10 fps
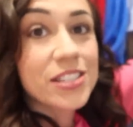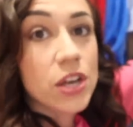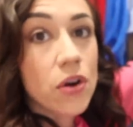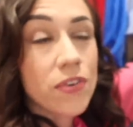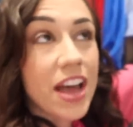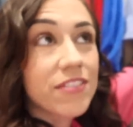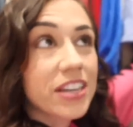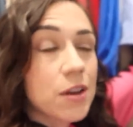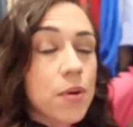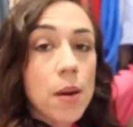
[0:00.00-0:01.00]
So if I ever
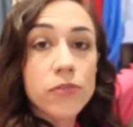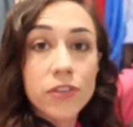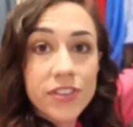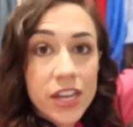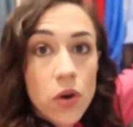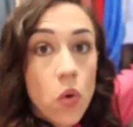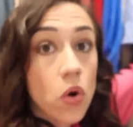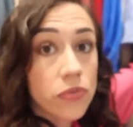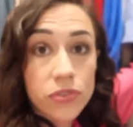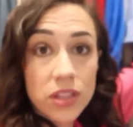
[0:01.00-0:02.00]
need a prop for a video
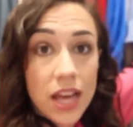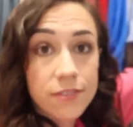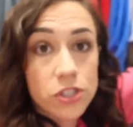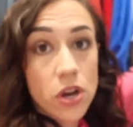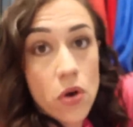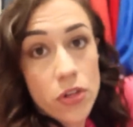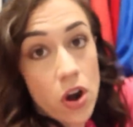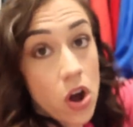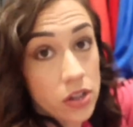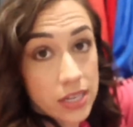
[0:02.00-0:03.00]
or for the live show,
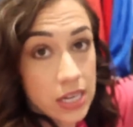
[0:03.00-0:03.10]
they're all in